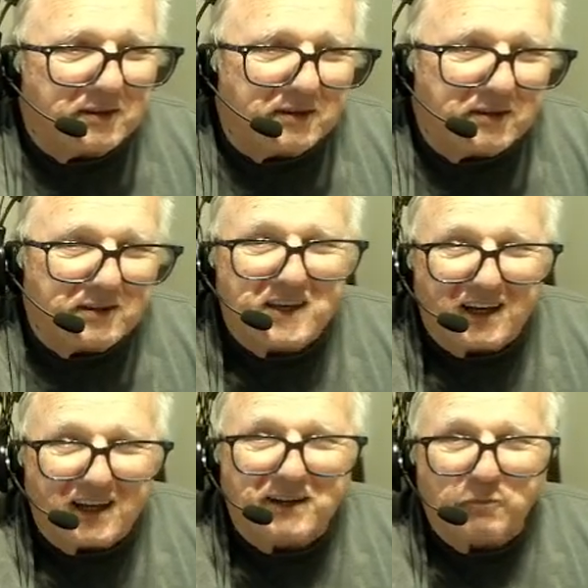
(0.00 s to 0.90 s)

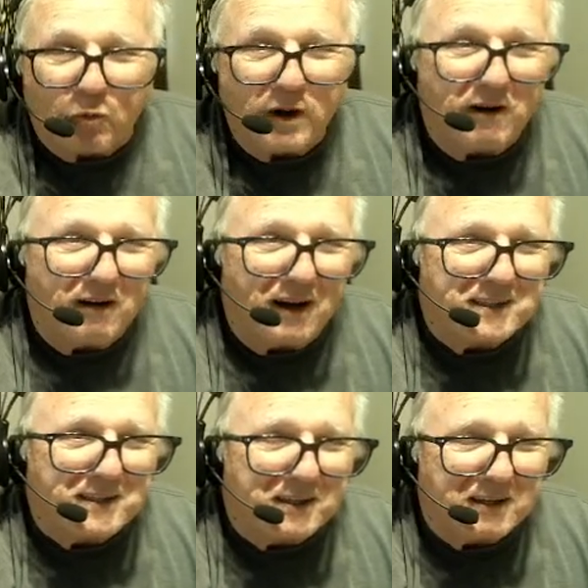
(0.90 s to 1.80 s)
select where I
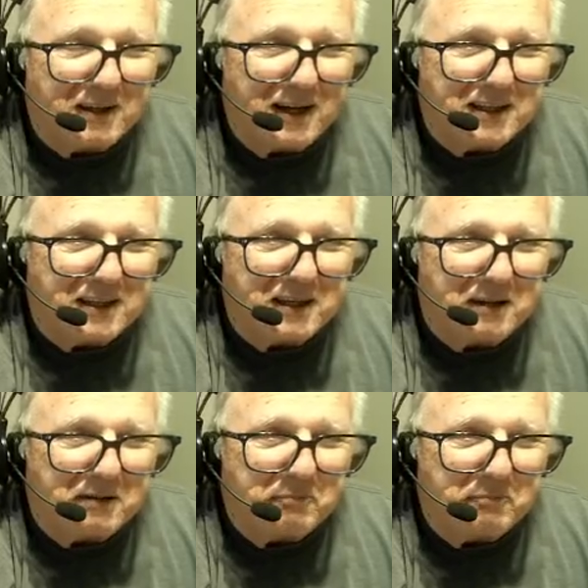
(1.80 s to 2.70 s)
selected the